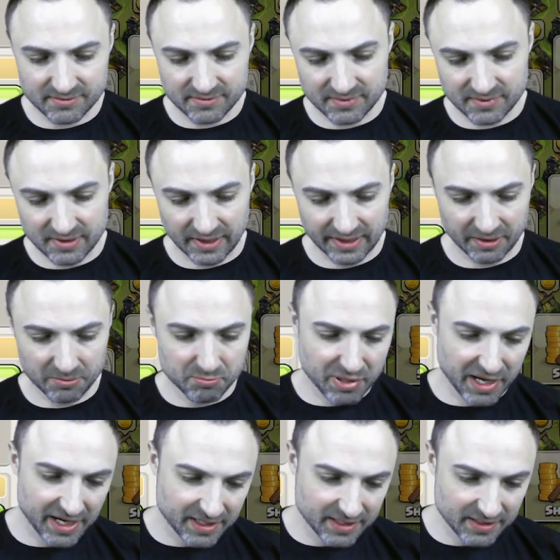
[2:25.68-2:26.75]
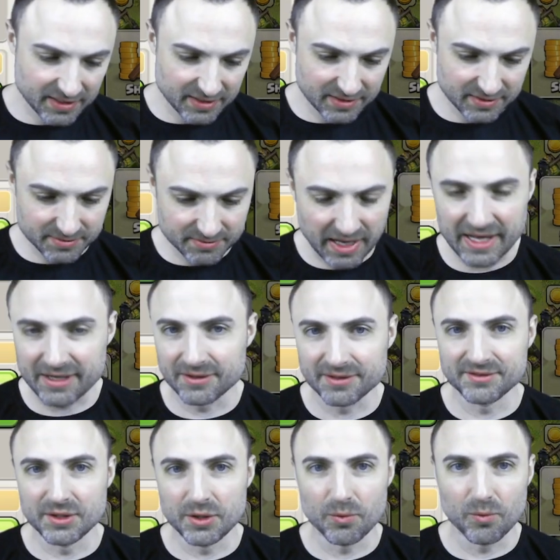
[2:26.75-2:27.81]
like P.E.K.K.A. I don't
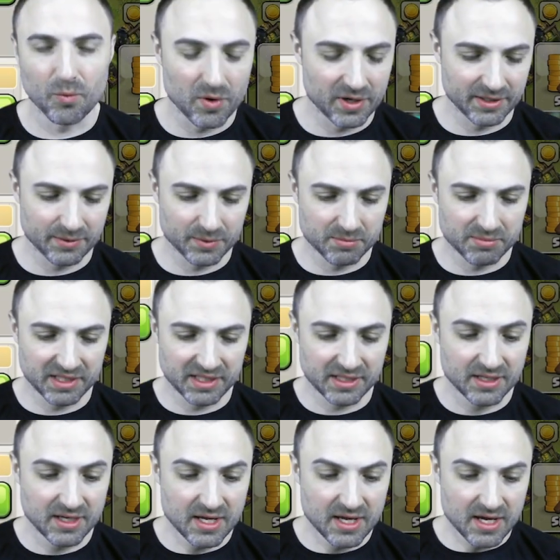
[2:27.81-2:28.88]
even know what it would be.